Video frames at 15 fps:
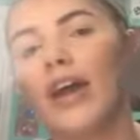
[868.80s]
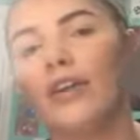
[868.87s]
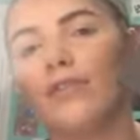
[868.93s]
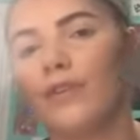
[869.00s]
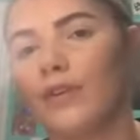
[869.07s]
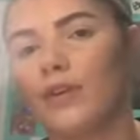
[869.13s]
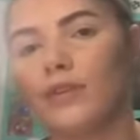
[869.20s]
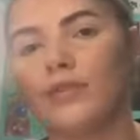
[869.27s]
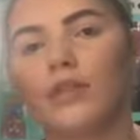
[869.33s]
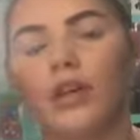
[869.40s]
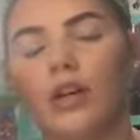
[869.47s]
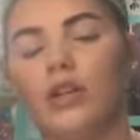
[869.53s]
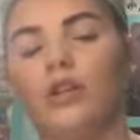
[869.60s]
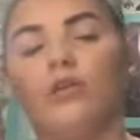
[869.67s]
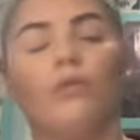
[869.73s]
it for
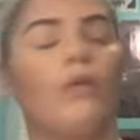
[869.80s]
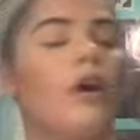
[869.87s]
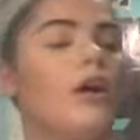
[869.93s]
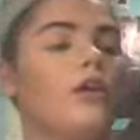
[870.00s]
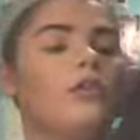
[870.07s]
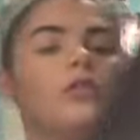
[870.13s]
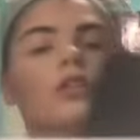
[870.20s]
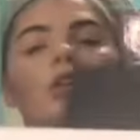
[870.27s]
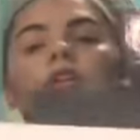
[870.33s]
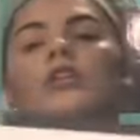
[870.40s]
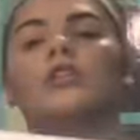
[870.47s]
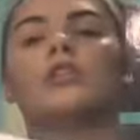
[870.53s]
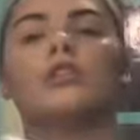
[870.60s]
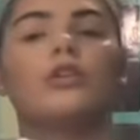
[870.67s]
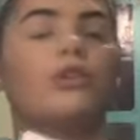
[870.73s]
a little while.
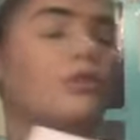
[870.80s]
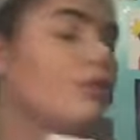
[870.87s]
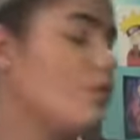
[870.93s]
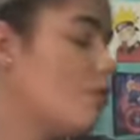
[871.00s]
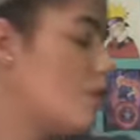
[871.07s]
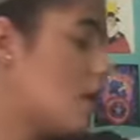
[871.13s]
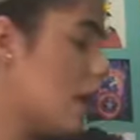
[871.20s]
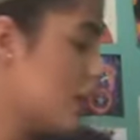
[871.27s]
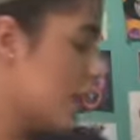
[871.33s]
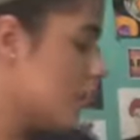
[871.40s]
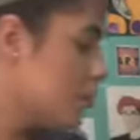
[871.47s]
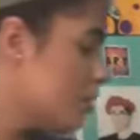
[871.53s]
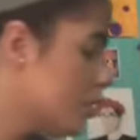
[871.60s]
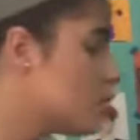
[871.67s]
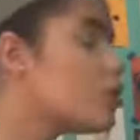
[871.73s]
So I think I'm
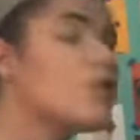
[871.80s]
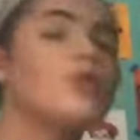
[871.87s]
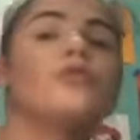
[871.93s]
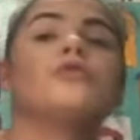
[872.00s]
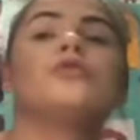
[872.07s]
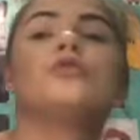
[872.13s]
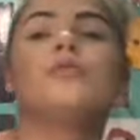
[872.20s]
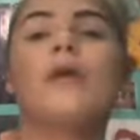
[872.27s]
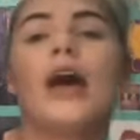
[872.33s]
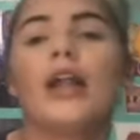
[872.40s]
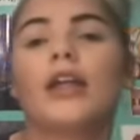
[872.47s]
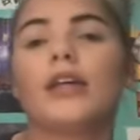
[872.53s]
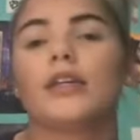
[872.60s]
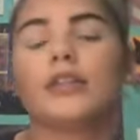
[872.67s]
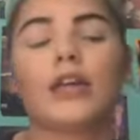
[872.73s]
going to use those two
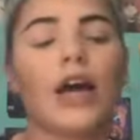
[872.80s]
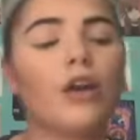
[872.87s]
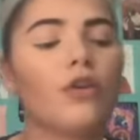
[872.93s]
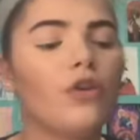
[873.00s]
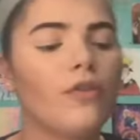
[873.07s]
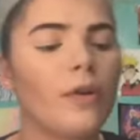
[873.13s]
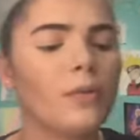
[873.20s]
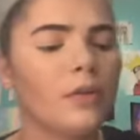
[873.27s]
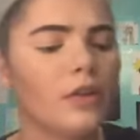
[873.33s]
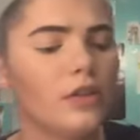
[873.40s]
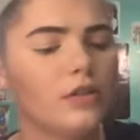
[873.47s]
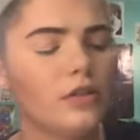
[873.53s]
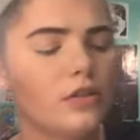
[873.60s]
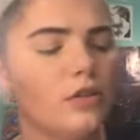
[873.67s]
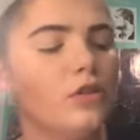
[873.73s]
palettes. I don't know if I'm going to
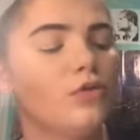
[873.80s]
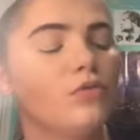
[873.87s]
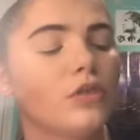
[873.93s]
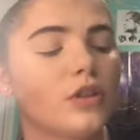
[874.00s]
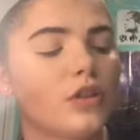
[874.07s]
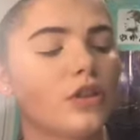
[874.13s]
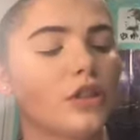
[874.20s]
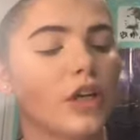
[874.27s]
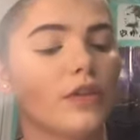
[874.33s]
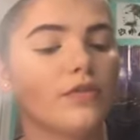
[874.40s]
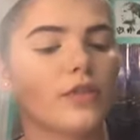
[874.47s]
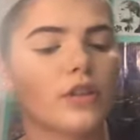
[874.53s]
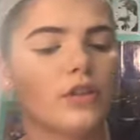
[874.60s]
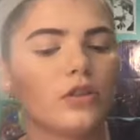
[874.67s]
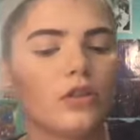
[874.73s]
use the
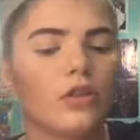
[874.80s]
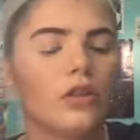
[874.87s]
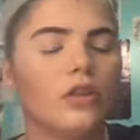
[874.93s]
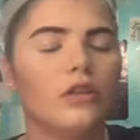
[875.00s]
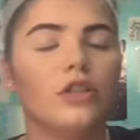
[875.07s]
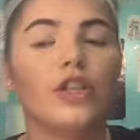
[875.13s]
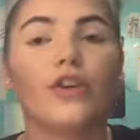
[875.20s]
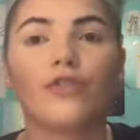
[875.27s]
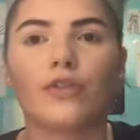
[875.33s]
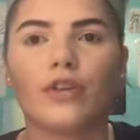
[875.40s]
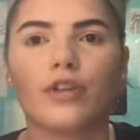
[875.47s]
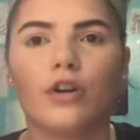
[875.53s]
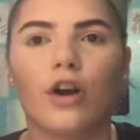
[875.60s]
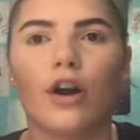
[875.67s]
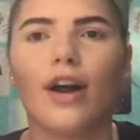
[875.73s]
Jeffree, St
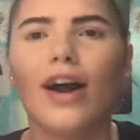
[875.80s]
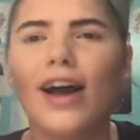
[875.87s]
Star.